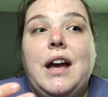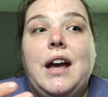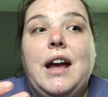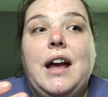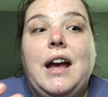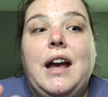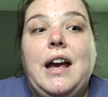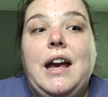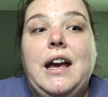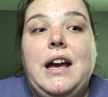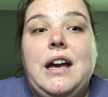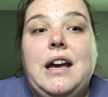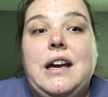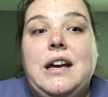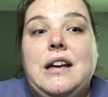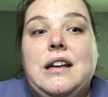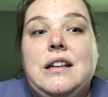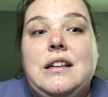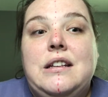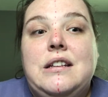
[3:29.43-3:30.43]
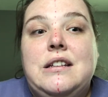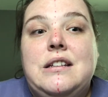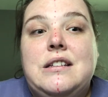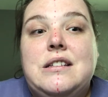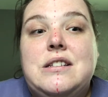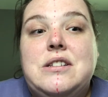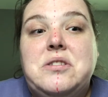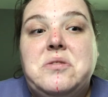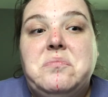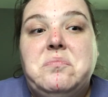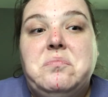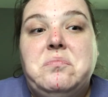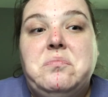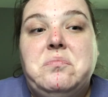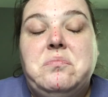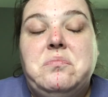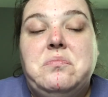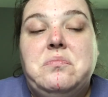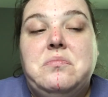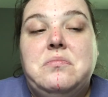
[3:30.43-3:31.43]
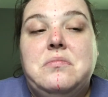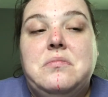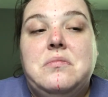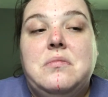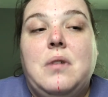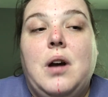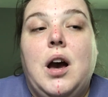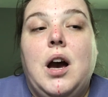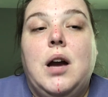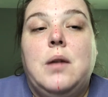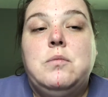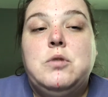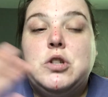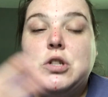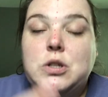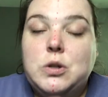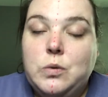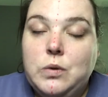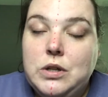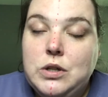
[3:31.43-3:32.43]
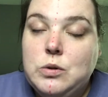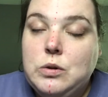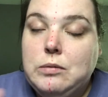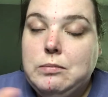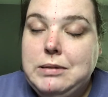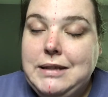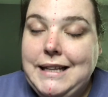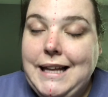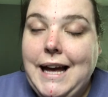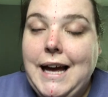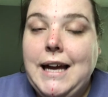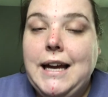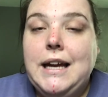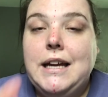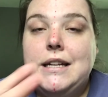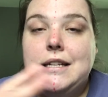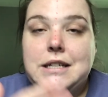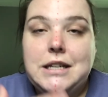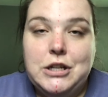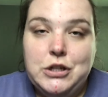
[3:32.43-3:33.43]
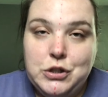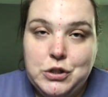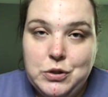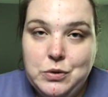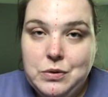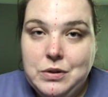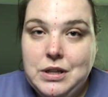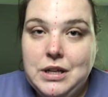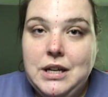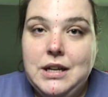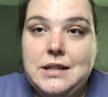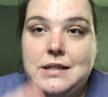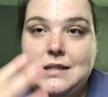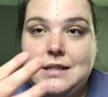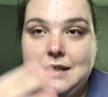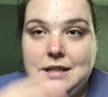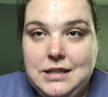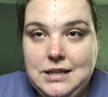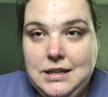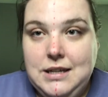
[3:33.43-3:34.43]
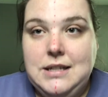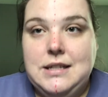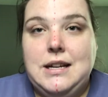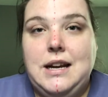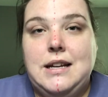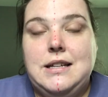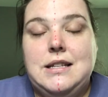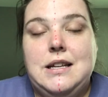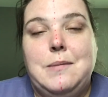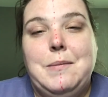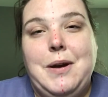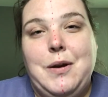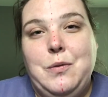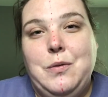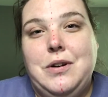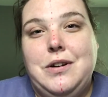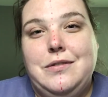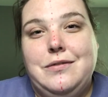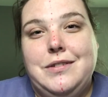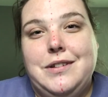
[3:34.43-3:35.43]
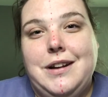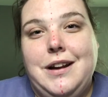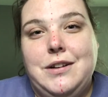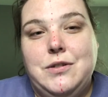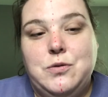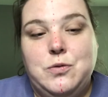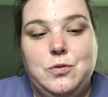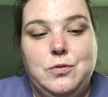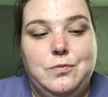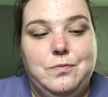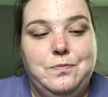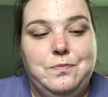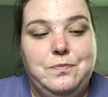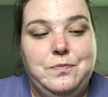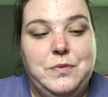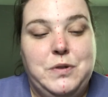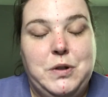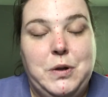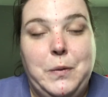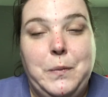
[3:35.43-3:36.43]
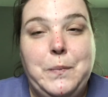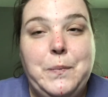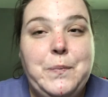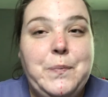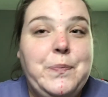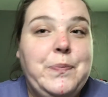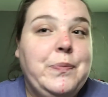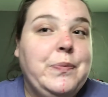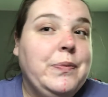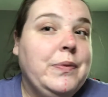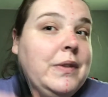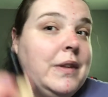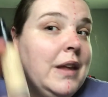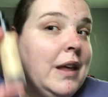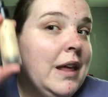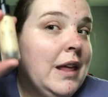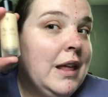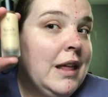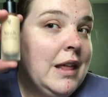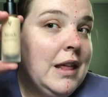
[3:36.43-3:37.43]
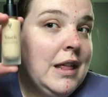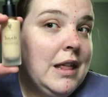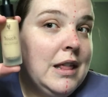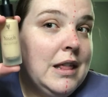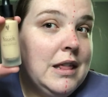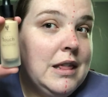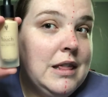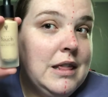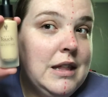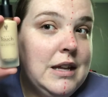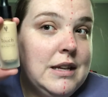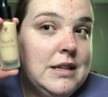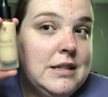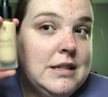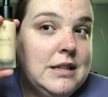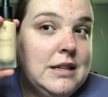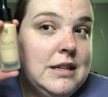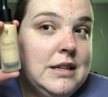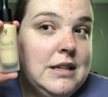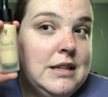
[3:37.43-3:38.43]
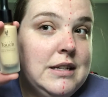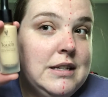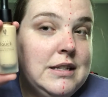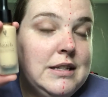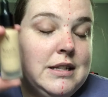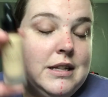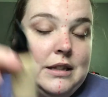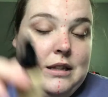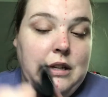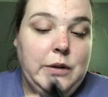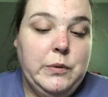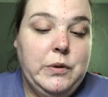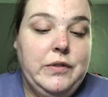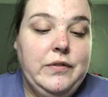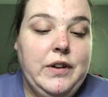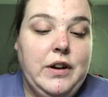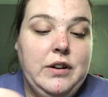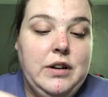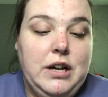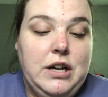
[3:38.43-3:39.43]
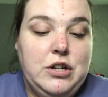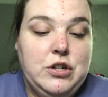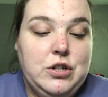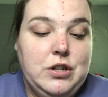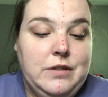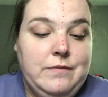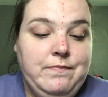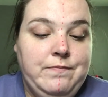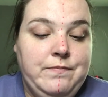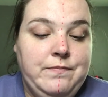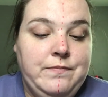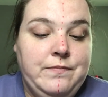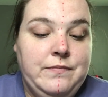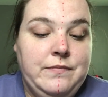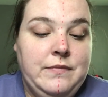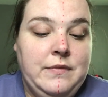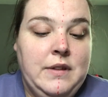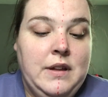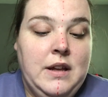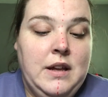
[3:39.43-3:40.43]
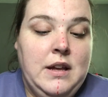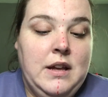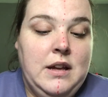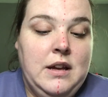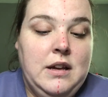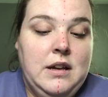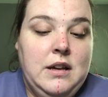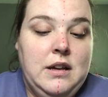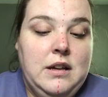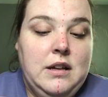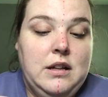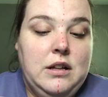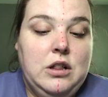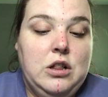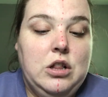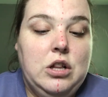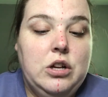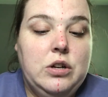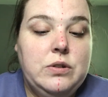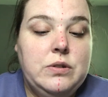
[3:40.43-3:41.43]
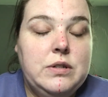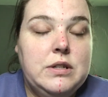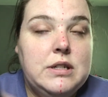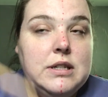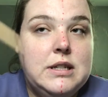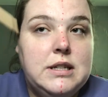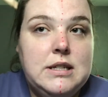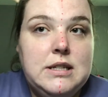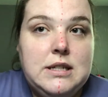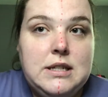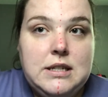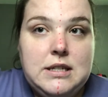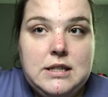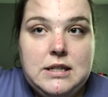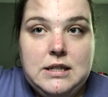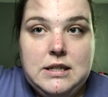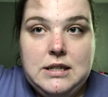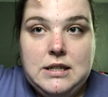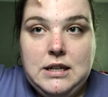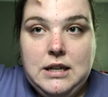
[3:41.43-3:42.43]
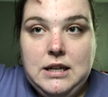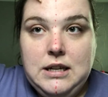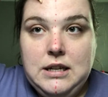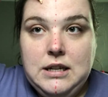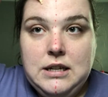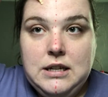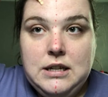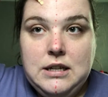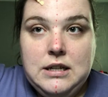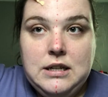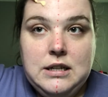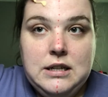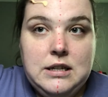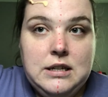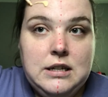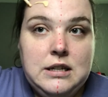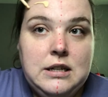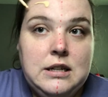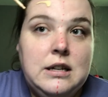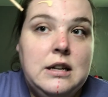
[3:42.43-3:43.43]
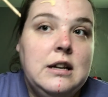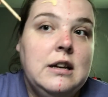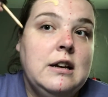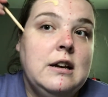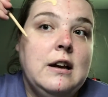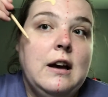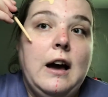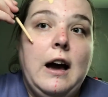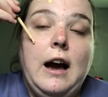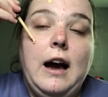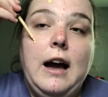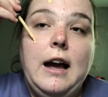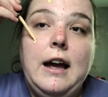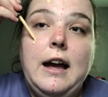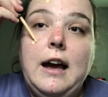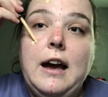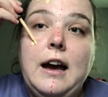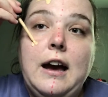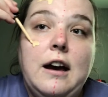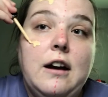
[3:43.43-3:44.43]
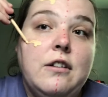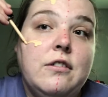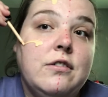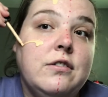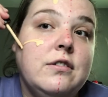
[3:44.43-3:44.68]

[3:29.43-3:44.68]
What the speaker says: and I'm just going to apply it and do things the exact same I would have in high school. So, this is the liquid foundation. Closest consistency I have.